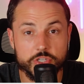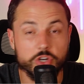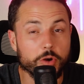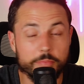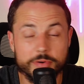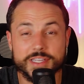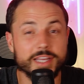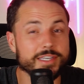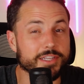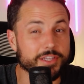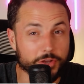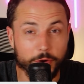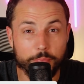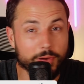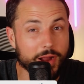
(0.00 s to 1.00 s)
Start protecting
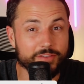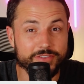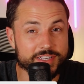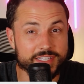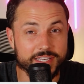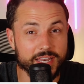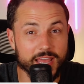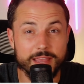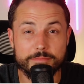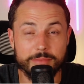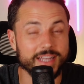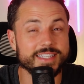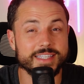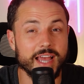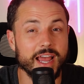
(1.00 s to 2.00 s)
your profits today by
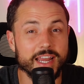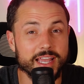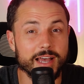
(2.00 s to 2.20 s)
signing